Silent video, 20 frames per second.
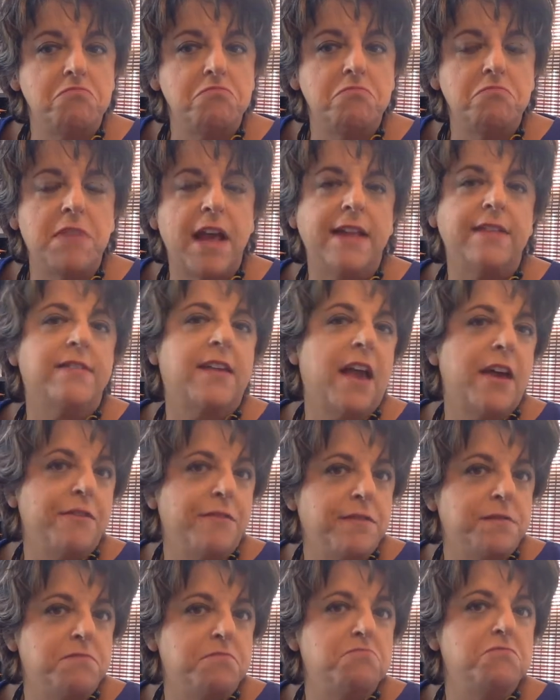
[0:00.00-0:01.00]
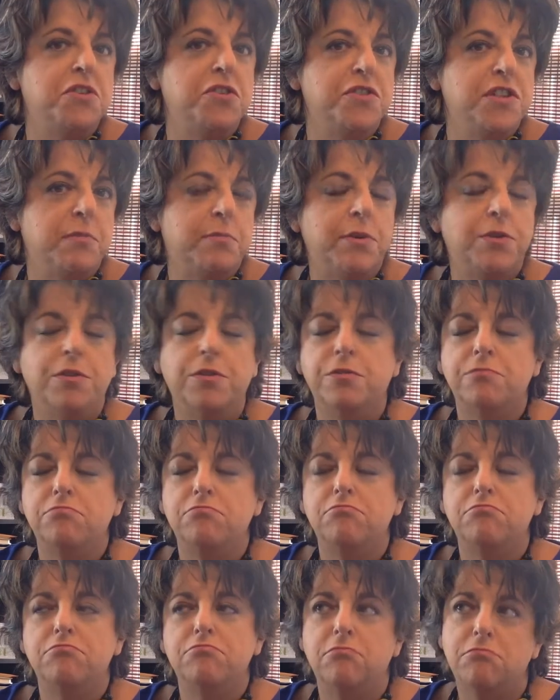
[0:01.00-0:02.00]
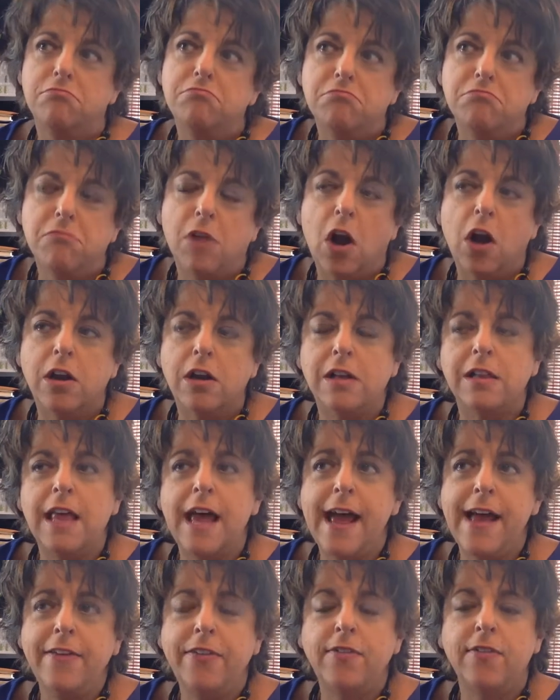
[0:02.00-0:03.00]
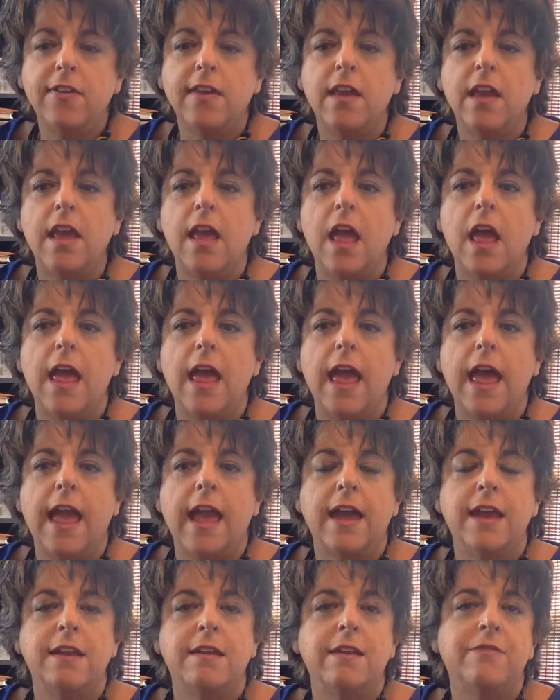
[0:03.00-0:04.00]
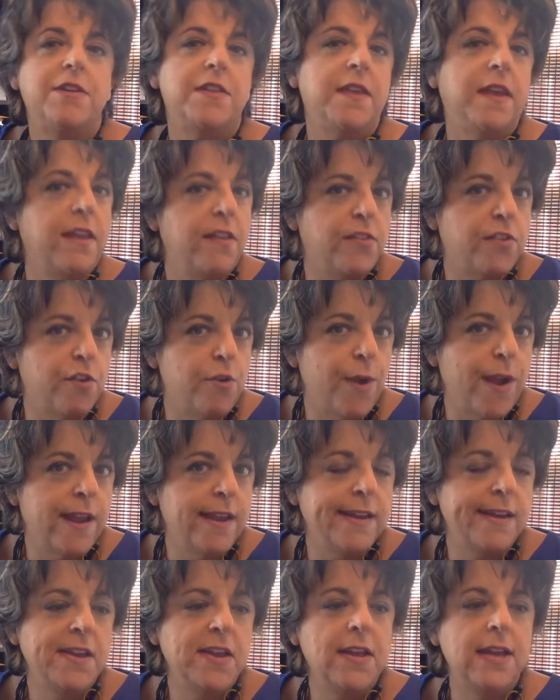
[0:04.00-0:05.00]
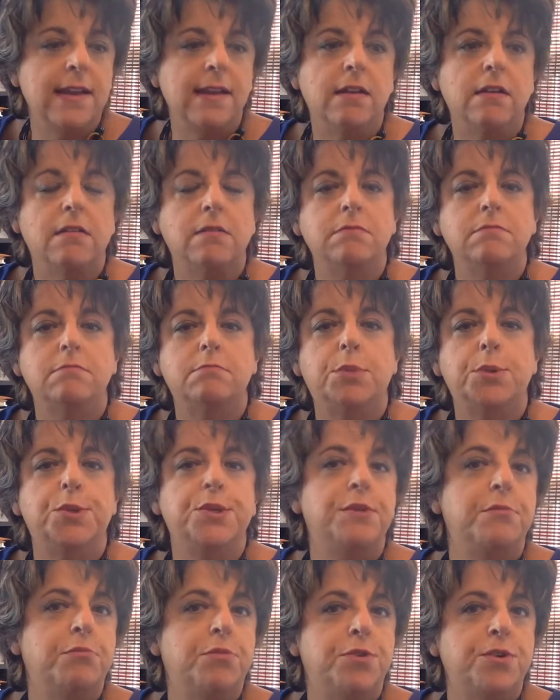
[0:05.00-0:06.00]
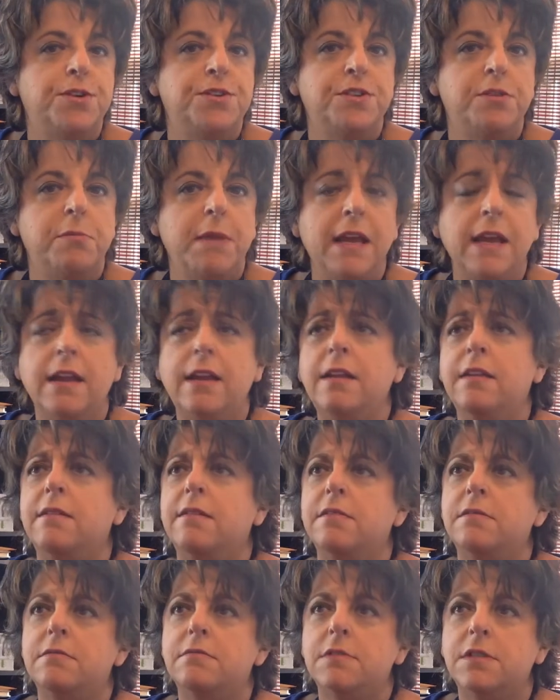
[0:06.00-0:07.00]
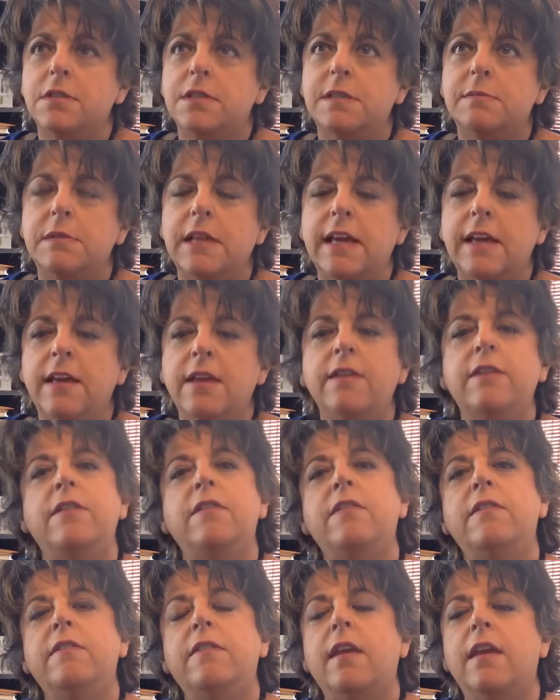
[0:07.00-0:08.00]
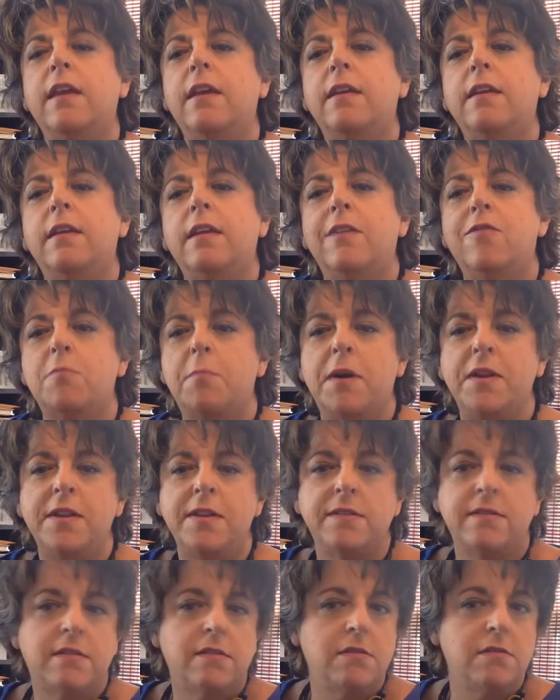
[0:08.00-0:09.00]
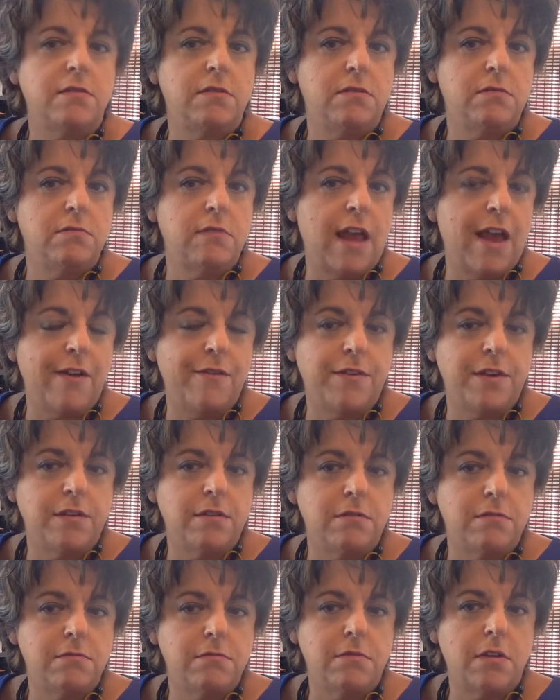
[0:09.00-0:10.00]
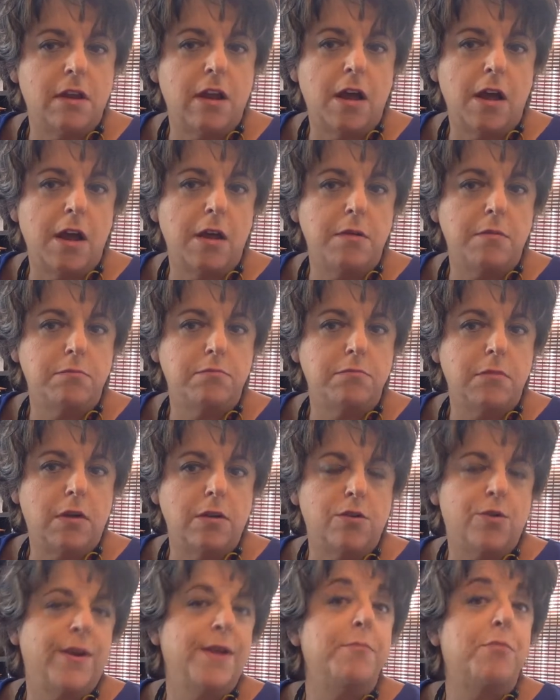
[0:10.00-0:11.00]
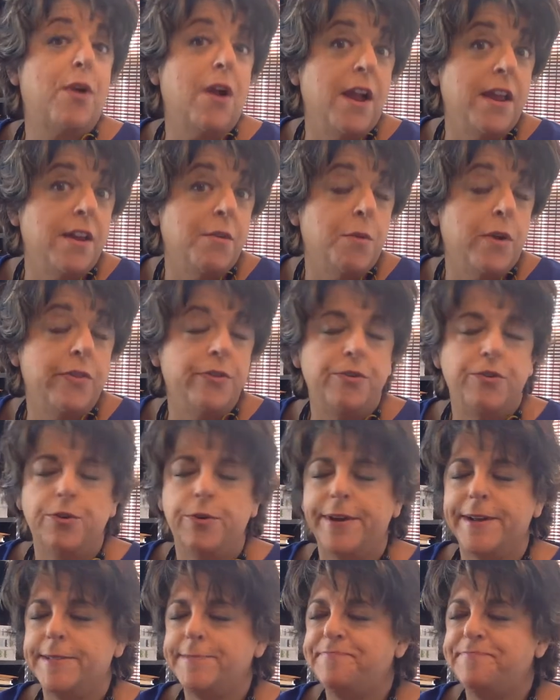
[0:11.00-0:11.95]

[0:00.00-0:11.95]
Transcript: that's kind of your typical art class. And everything gets graded and bulletin boards are made and displays, and everybody's having great pride in what they're doing.